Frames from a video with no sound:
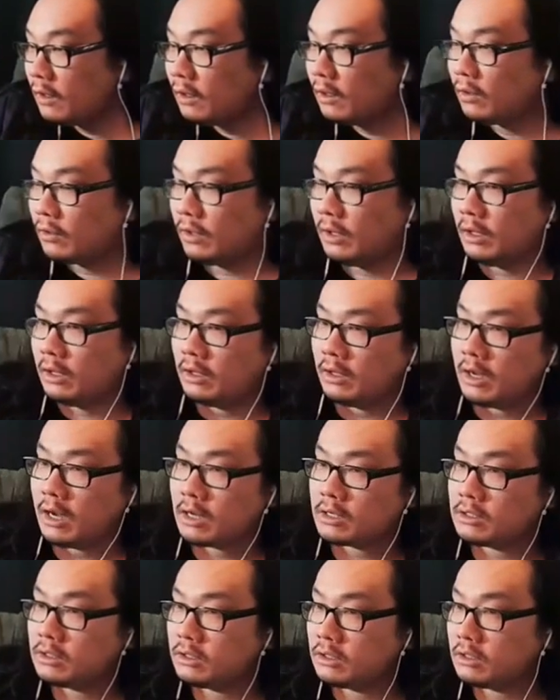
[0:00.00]
okay,
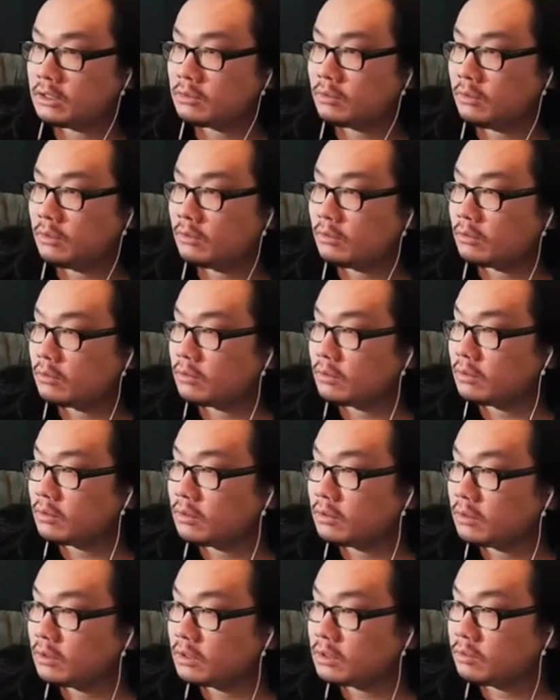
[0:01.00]
actually this one,
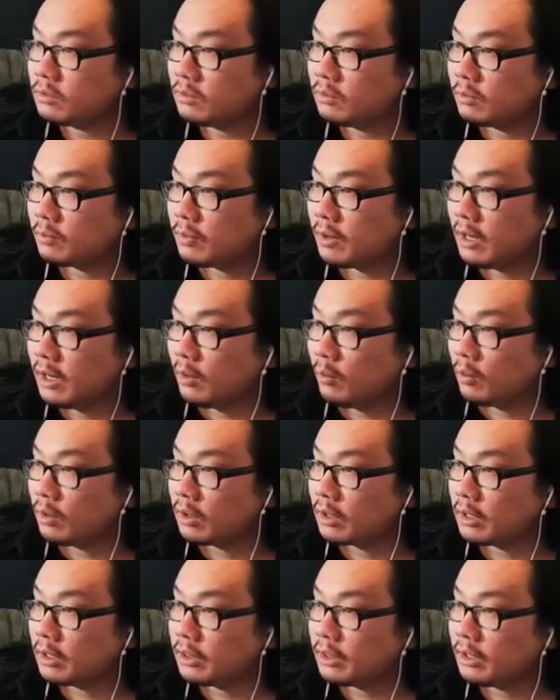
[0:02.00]
this one will probably
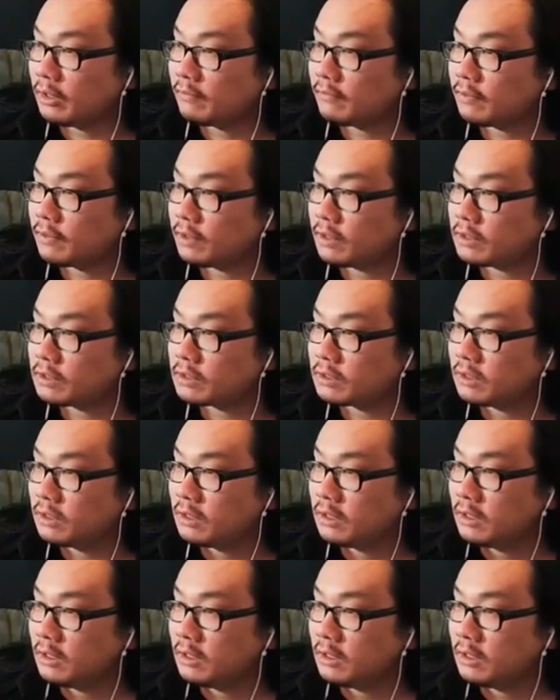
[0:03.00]
work, I think, for this.